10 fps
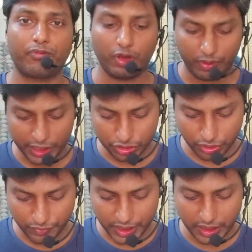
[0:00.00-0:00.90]
Why
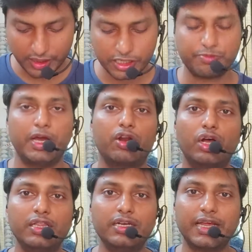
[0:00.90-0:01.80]
should we respire
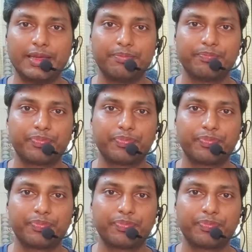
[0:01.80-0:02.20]
all the time?